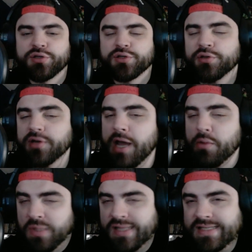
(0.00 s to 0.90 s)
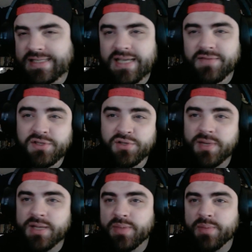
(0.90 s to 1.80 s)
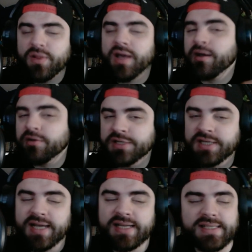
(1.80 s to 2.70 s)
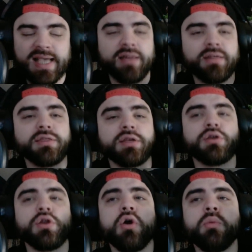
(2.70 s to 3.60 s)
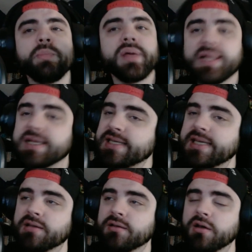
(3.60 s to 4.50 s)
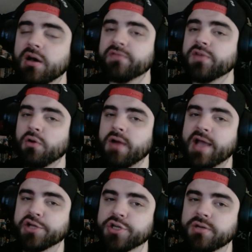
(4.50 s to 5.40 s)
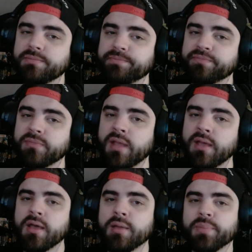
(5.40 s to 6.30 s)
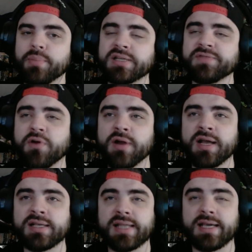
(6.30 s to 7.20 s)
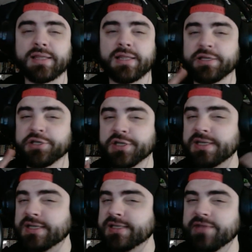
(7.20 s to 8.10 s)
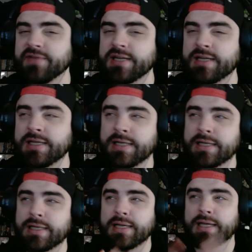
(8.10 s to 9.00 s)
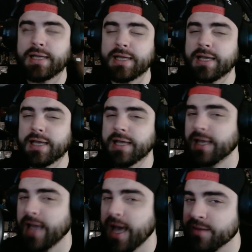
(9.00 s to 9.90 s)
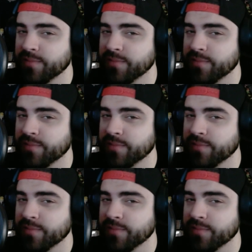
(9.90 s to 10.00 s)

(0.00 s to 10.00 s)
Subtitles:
So you're not really saving too many people. I understand exactly the nobility of your action, but as far as like the logistics of it, kind of